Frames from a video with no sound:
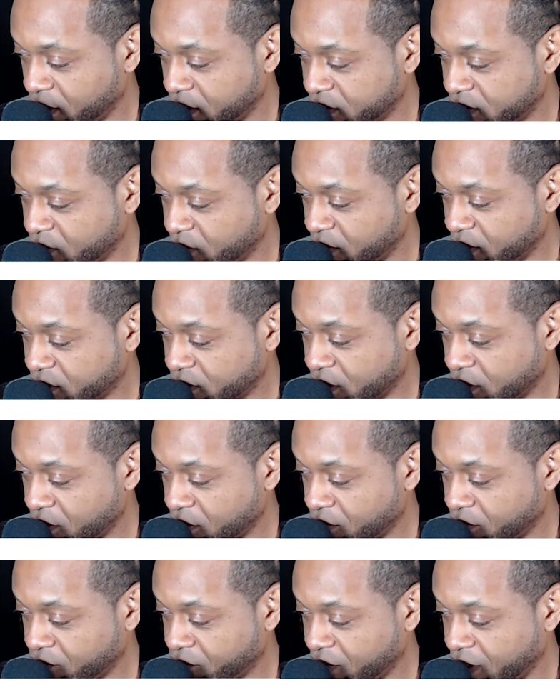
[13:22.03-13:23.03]
So in
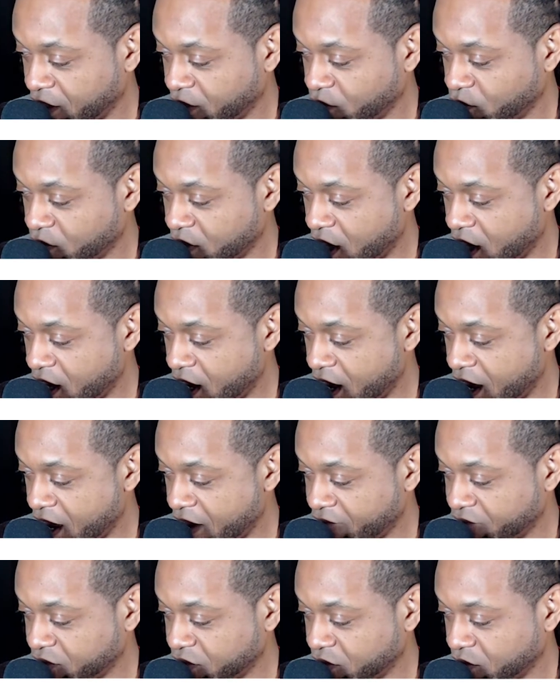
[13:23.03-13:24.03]
turn, they do not
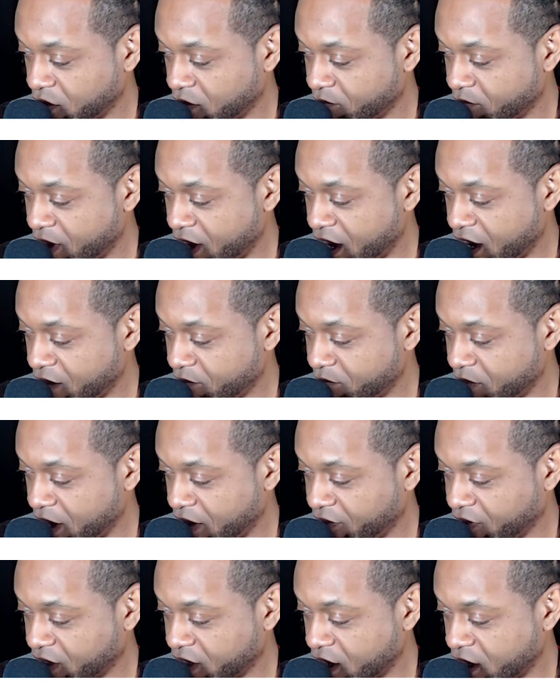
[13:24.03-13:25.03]
have to abide by
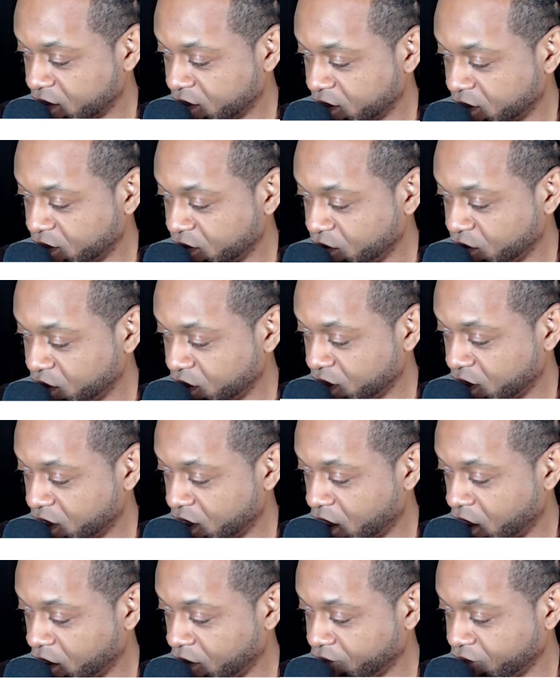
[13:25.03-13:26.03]
the Constitution and
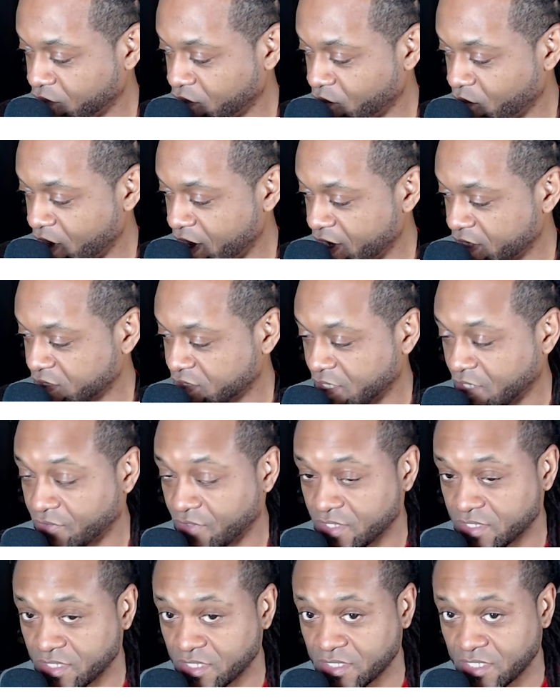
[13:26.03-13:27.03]
all of your rights. Now,
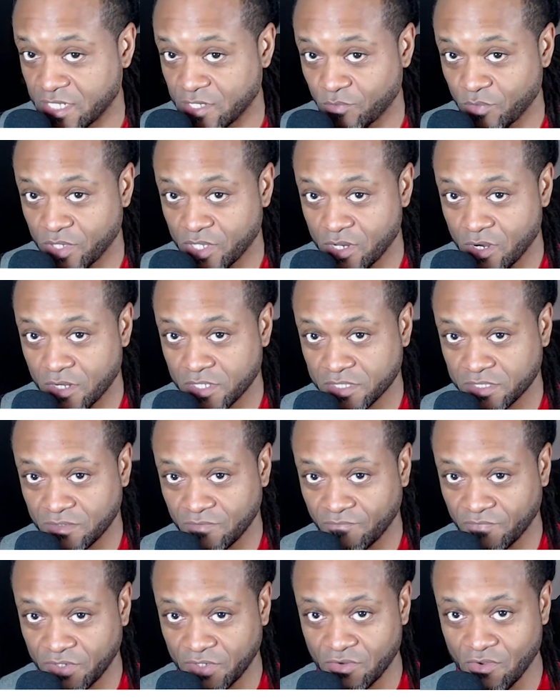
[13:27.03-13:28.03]
this is in regards to the
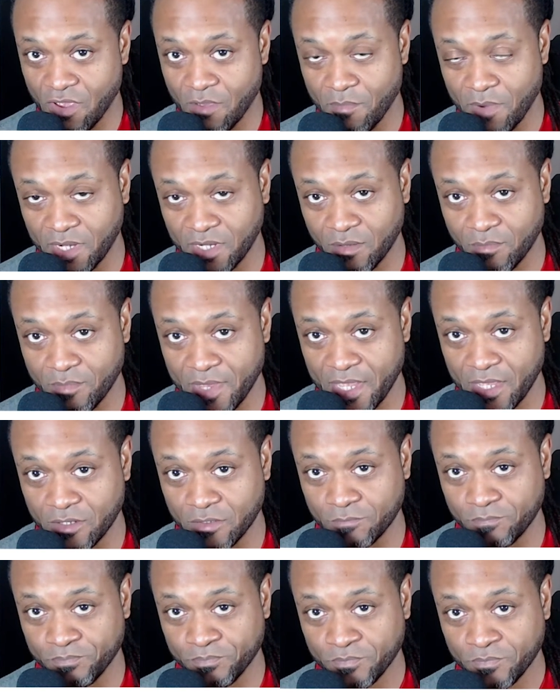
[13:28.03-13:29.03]
video I made
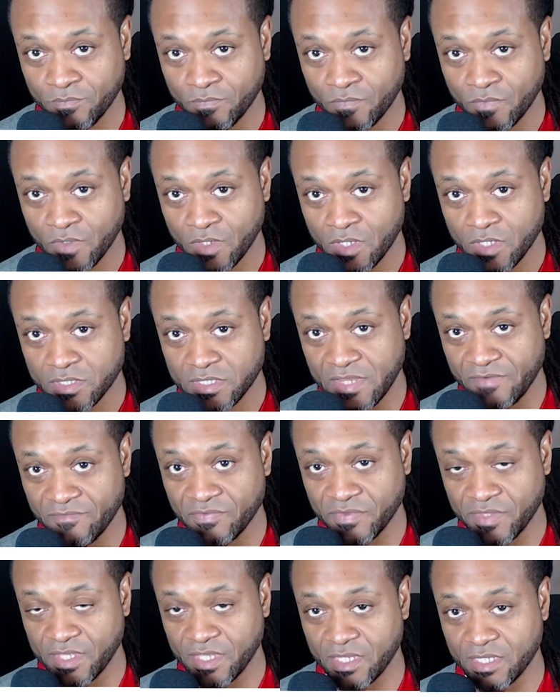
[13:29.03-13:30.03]
about 7
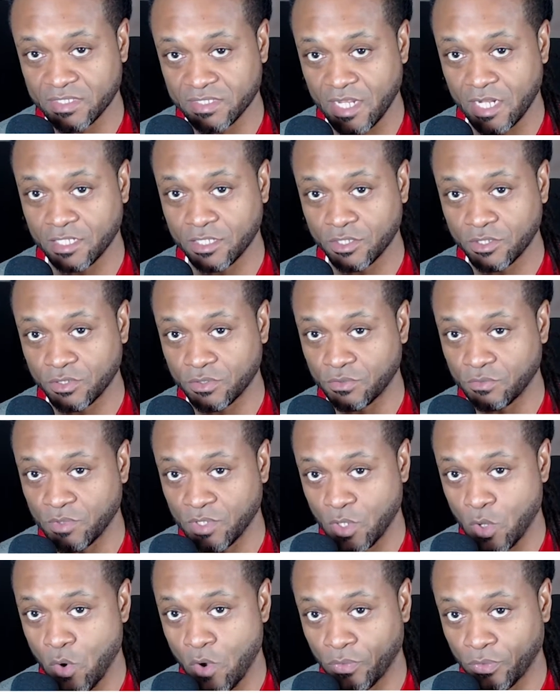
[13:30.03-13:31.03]
things not to do when
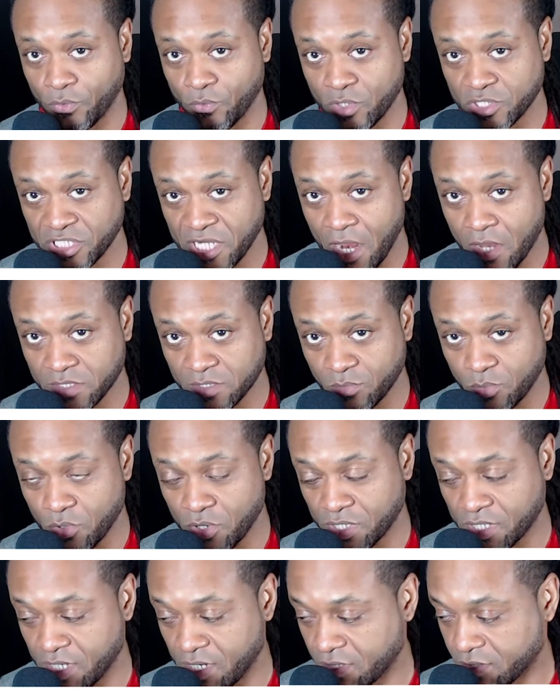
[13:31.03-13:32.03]
going through a child
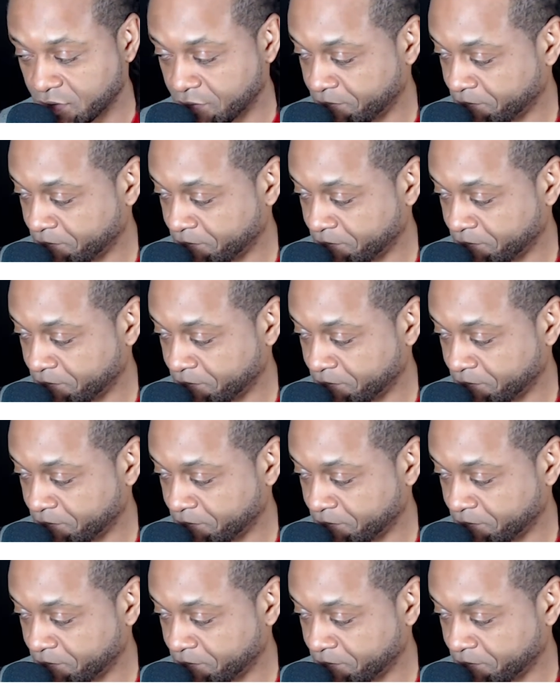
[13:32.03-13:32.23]
support case.